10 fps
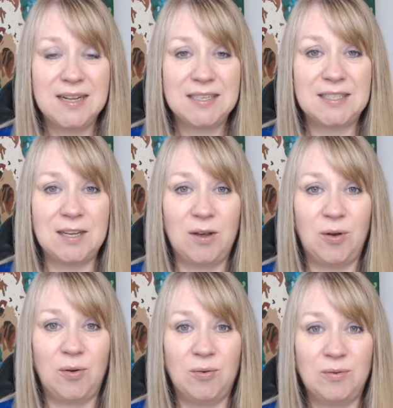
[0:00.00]

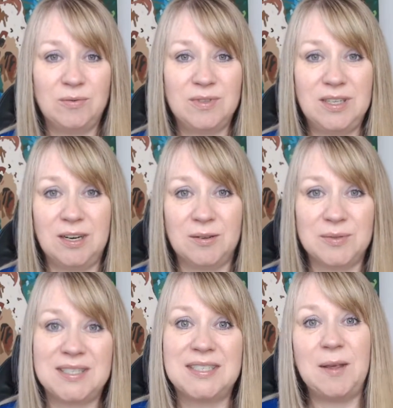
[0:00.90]
So,
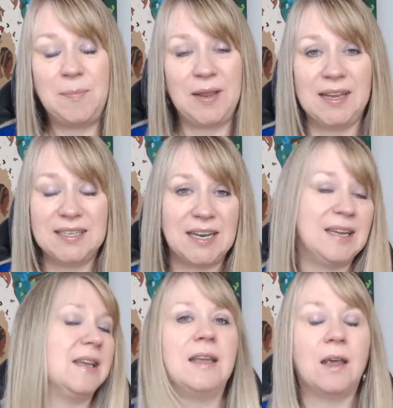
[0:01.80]
skipping and
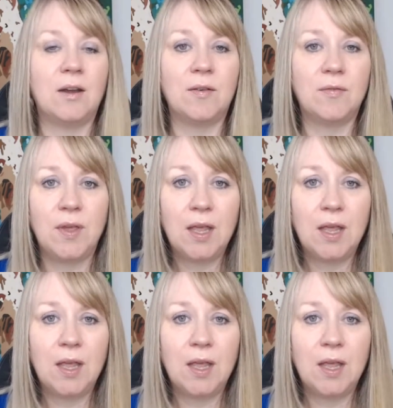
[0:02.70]
taking care